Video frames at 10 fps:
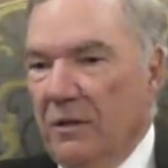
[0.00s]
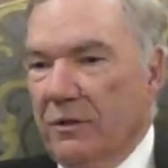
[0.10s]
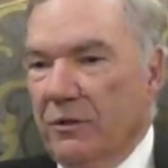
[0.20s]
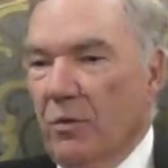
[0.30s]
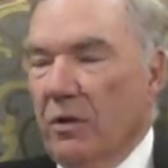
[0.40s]

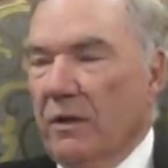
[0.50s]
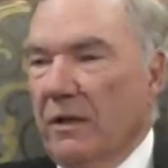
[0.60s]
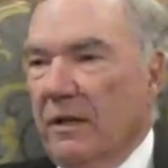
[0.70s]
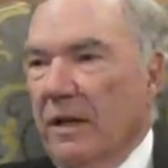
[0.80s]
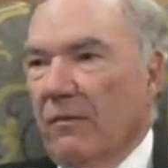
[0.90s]
short
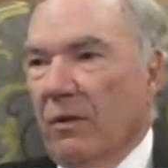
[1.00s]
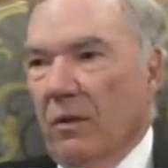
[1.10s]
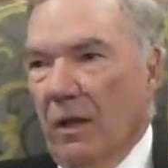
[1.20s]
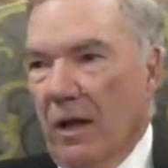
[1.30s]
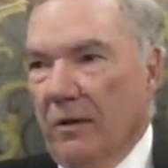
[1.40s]
can have a
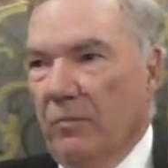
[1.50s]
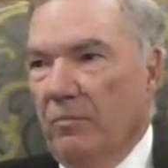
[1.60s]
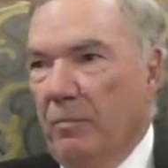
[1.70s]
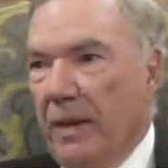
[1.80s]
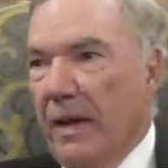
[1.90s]
lot
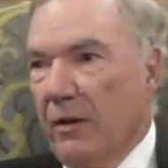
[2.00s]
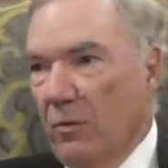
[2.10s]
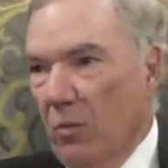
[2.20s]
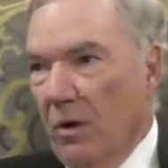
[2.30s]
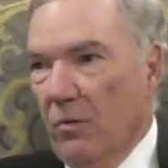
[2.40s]
of
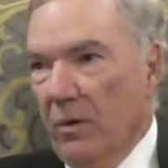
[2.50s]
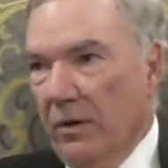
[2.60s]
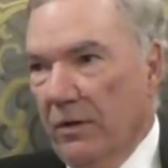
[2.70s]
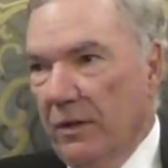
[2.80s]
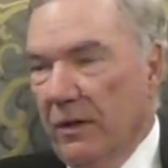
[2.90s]
bend one
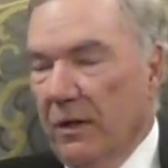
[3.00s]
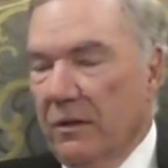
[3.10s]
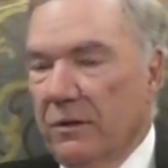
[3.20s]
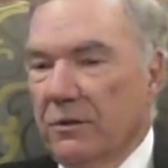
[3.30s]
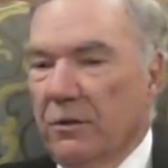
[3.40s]
way or the other.